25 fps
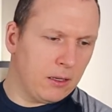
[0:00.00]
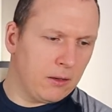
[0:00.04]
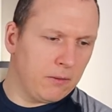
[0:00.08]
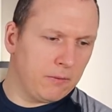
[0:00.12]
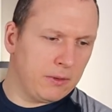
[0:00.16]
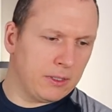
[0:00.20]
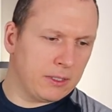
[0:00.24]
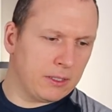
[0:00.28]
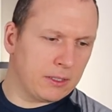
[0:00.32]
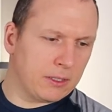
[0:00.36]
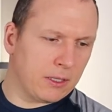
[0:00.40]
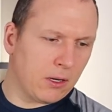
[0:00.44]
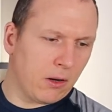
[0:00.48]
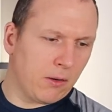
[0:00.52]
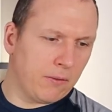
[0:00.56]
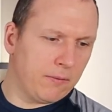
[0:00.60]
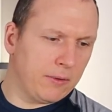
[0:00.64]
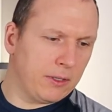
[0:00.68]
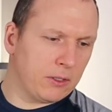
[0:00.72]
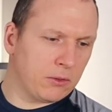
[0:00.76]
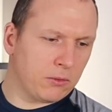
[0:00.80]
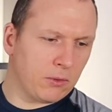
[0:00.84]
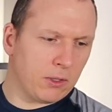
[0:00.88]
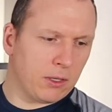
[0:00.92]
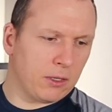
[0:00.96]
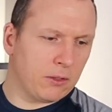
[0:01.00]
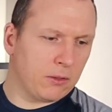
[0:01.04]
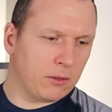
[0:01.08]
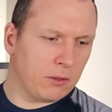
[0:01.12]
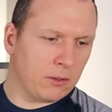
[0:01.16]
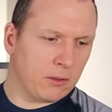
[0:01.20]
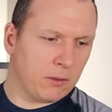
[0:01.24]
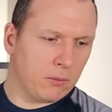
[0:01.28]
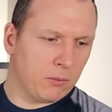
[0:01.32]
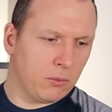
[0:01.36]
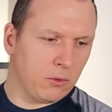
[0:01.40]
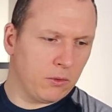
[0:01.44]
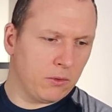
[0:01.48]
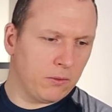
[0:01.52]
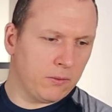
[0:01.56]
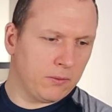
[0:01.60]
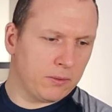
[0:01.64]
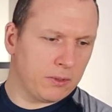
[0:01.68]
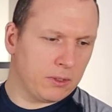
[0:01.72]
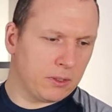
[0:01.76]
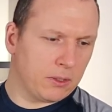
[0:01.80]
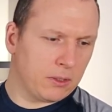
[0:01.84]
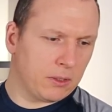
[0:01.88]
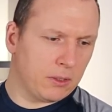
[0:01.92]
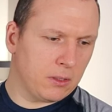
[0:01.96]
this is how this one
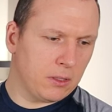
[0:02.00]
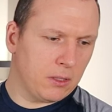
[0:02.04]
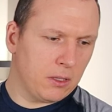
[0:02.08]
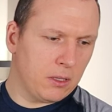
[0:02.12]
moves.